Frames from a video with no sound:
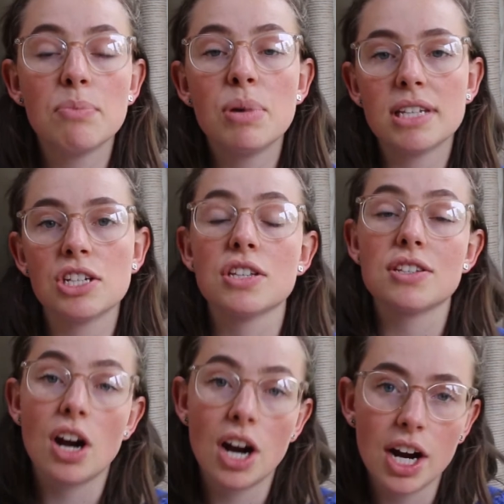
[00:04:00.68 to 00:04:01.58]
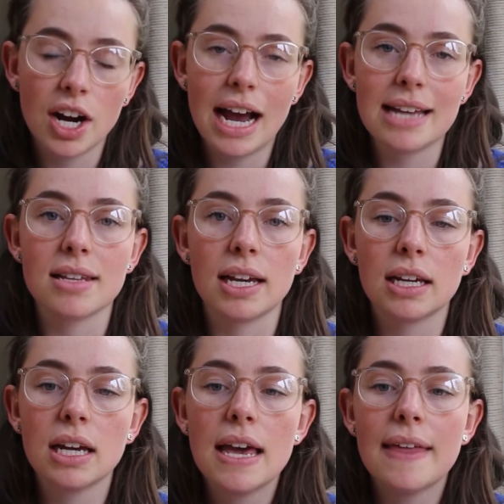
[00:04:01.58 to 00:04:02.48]
positions her as
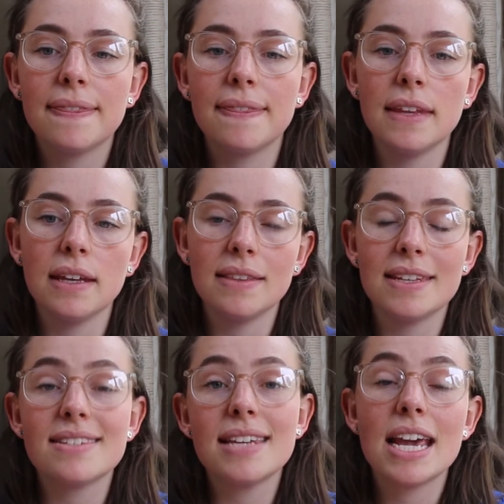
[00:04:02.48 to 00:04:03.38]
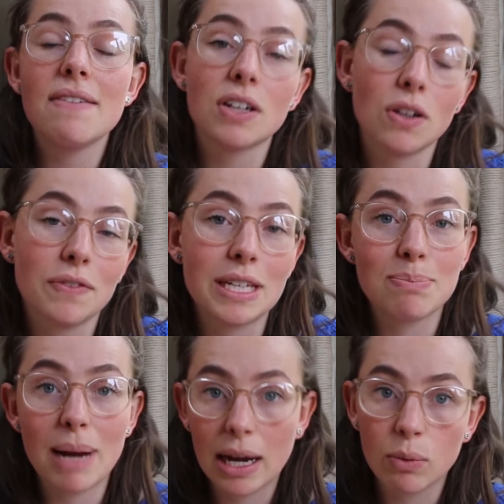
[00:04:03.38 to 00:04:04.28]
like the savior of these
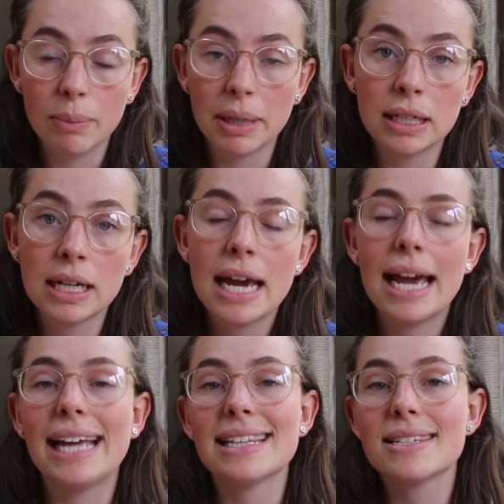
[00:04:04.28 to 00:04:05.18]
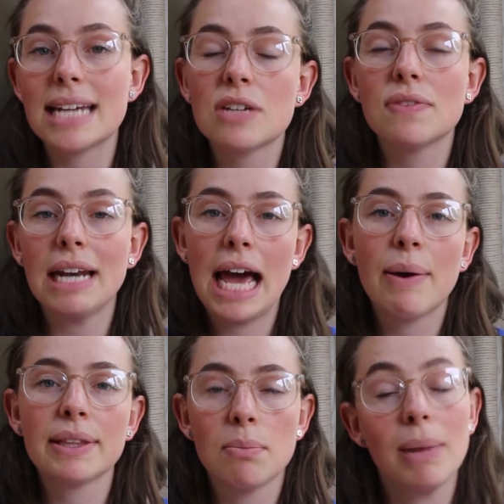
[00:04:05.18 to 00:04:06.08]
black women instead of
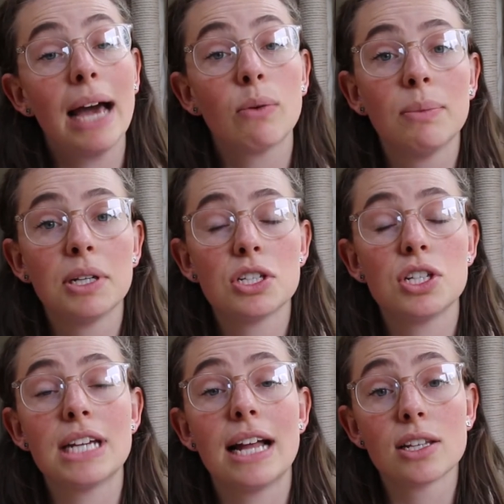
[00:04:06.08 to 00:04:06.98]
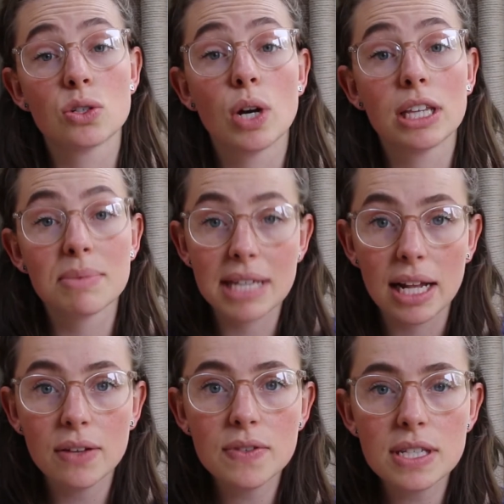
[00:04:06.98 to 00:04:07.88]
allowing the black women to tell the story
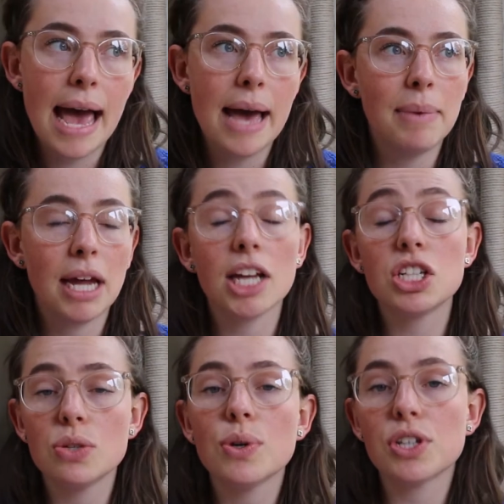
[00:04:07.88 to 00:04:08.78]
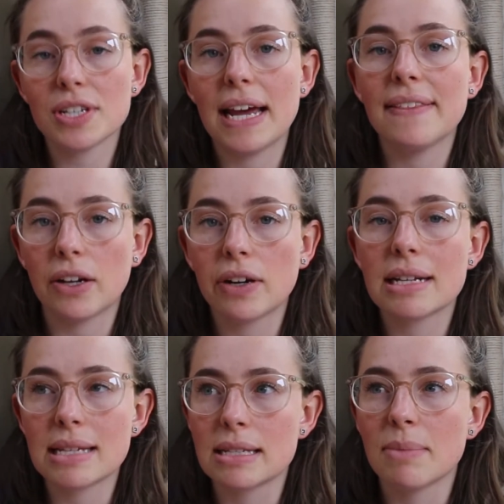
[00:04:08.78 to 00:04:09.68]
themselves. And I do understand that
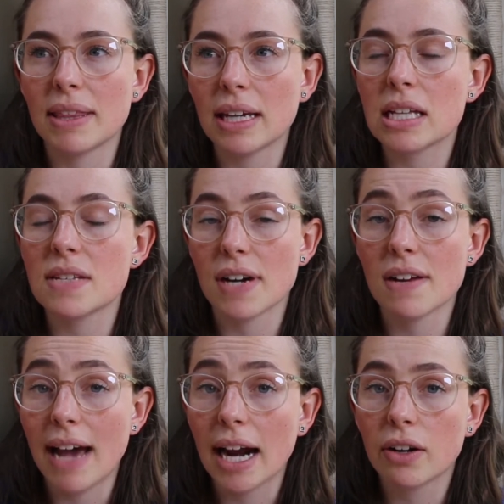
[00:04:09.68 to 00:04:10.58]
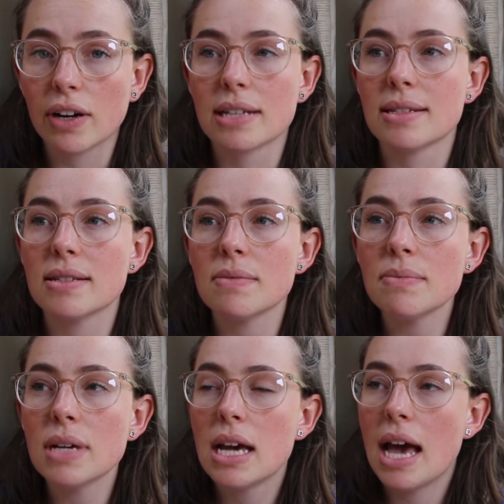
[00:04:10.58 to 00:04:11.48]
criticism. I think it's a very valid
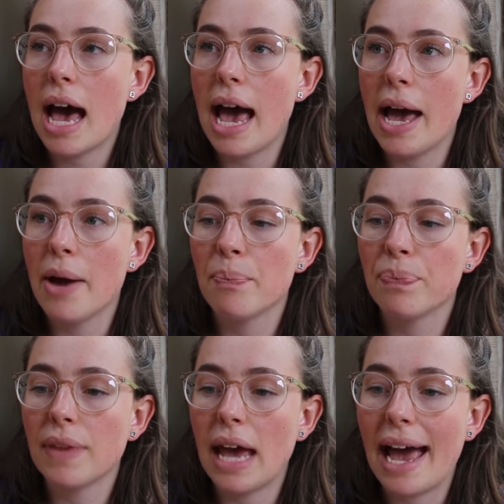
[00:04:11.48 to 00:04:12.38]
criticism. And